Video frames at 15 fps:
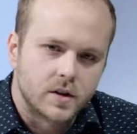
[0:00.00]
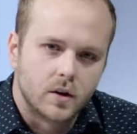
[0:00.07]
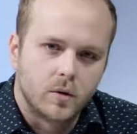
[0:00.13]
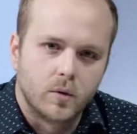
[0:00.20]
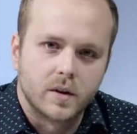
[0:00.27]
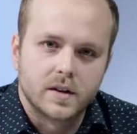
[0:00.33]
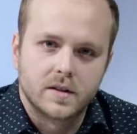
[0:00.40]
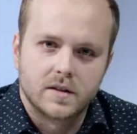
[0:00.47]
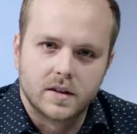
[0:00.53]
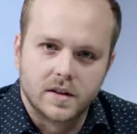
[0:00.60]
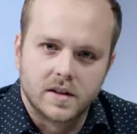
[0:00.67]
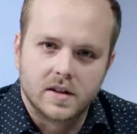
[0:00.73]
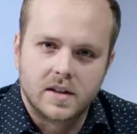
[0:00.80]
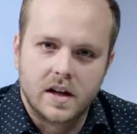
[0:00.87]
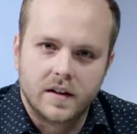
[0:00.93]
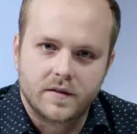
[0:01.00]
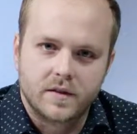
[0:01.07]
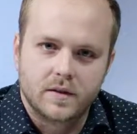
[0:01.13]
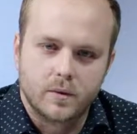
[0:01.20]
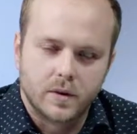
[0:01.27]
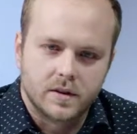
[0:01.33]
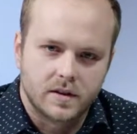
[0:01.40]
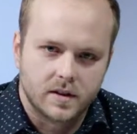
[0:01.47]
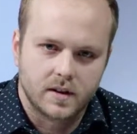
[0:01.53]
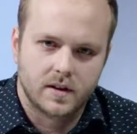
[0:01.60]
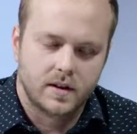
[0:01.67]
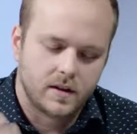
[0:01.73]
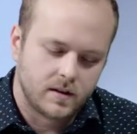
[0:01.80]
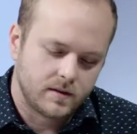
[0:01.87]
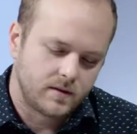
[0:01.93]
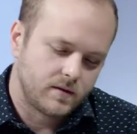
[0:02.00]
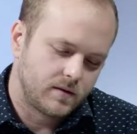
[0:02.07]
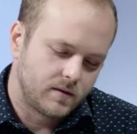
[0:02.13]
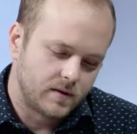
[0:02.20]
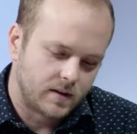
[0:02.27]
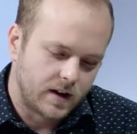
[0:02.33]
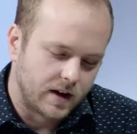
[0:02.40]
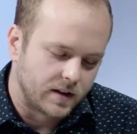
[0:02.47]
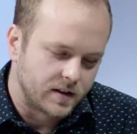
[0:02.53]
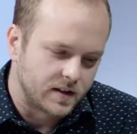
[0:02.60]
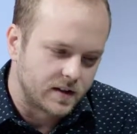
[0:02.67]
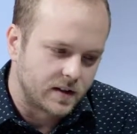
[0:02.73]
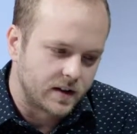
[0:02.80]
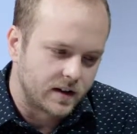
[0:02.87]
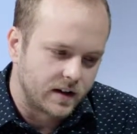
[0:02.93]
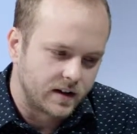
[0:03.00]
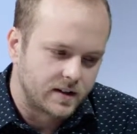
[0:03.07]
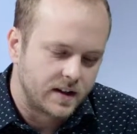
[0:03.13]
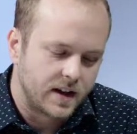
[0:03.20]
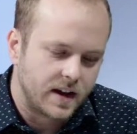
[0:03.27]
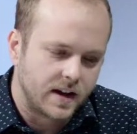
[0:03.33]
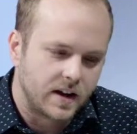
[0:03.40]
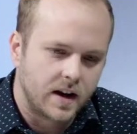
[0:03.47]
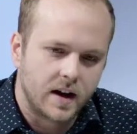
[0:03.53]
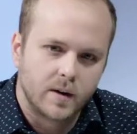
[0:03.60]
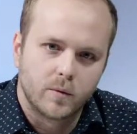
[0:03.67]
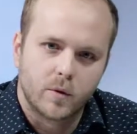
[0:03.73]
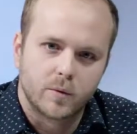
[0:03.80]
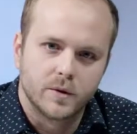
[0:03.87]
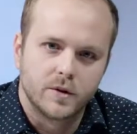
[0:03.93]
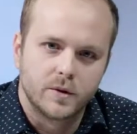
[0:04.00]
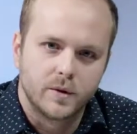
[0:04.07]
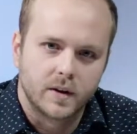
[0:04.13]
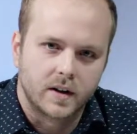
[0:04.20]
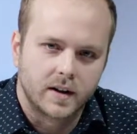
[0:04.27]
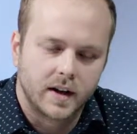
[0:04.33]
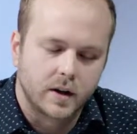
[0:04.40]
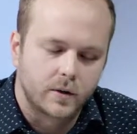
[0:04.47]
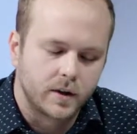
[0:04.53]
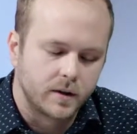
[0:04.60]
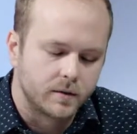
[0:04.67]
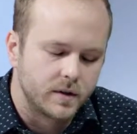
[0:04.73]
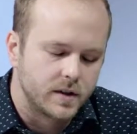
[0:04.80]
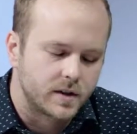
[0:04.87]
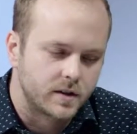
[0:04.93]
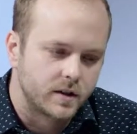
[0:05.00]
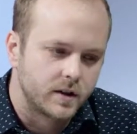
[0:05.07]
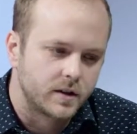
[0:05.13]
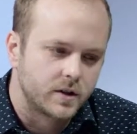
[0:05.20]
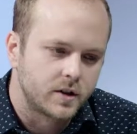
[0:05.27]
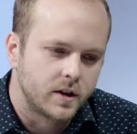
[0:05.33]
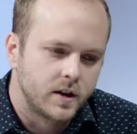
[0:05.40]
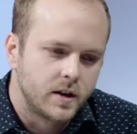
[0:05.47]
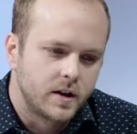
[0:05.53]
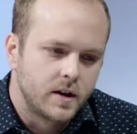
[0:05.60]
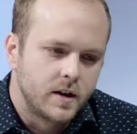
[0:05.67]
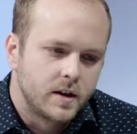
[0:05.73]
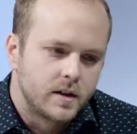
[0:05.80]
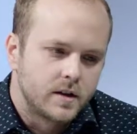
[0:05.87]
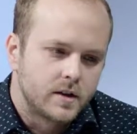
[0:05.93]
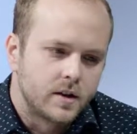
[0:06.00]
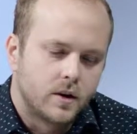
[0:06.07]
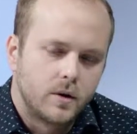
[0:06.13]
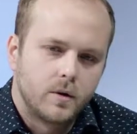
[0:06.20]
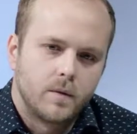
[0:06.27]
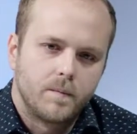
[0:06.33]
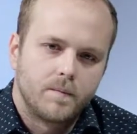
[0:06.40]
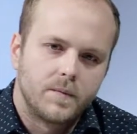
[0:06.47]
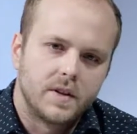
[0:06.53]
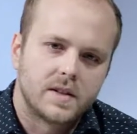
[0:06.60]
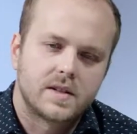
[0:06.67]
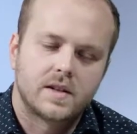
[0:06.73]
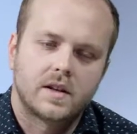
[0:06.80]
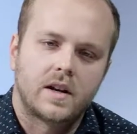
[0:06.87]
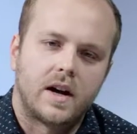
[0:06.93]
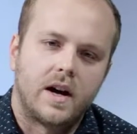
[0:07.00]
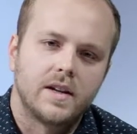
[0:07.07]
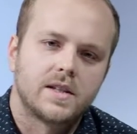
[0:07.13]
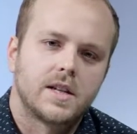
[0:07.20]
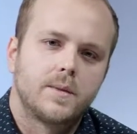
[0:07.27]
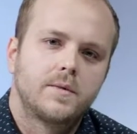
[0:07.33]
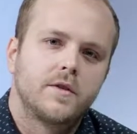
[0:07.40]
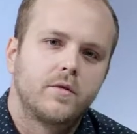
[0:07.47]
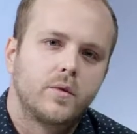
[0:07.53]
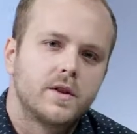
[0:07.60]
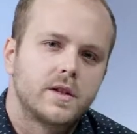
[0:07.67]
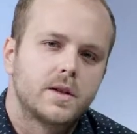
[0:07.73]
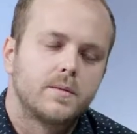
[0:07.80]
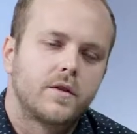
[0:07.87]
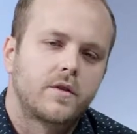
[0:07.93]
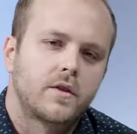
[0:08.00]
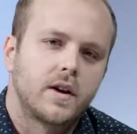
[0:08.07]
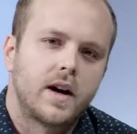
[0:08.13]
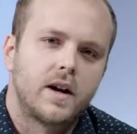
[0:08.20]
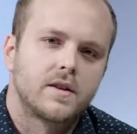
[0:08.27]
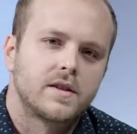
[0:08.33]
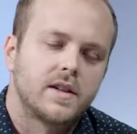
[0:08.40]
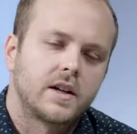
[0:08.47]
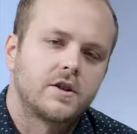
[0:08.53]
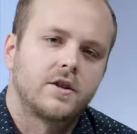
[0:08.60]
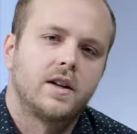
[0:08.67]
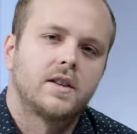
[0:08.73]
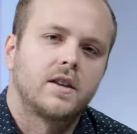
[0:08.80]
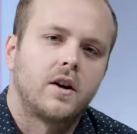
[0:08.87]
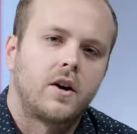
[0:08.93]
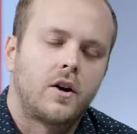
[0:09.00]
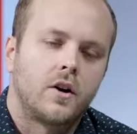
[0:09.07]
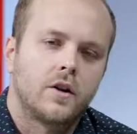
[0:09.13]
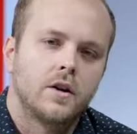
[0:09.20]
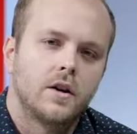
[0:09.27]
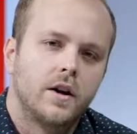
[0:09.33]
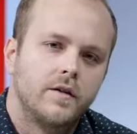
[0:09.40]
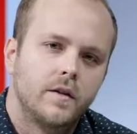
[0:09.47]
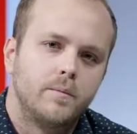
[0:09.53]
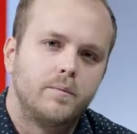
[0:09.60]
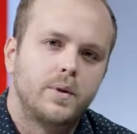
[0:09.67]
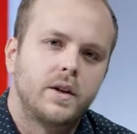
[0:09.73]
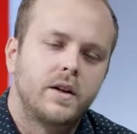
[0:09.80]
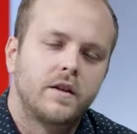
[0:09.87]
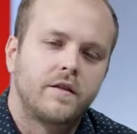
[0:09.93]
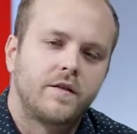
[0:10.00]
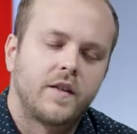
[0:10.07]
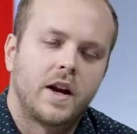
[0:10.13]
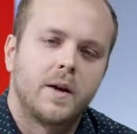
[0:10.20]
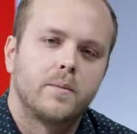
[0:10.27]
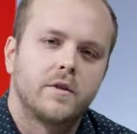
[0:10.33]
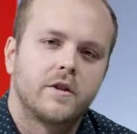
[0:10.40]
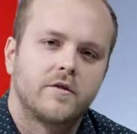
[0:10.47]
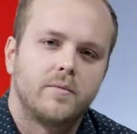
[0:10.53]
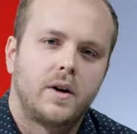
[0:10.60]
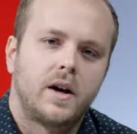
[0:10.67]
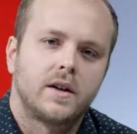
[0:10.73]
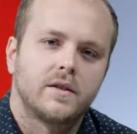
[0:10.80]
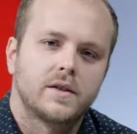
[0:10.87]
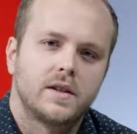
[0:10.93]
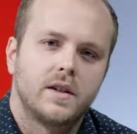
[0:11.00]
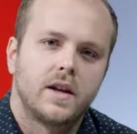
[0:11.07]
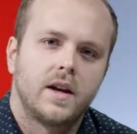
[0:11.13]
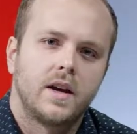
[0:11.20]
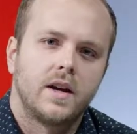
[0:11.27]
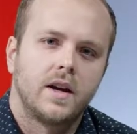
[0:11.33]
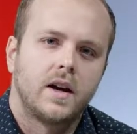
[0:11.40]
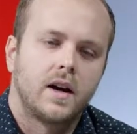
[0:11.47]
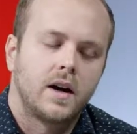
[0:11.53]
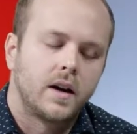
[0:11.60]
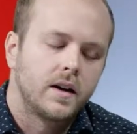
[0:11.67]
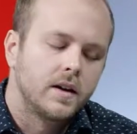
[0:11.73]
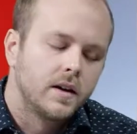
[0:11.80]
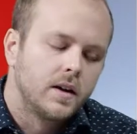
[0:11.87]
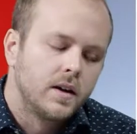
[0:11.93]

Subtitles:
so what does this have to, how does this connect to AI and what we're doing on equity research? So this concept of wisdom of crowds is actually at the heart of a big family of models in AI.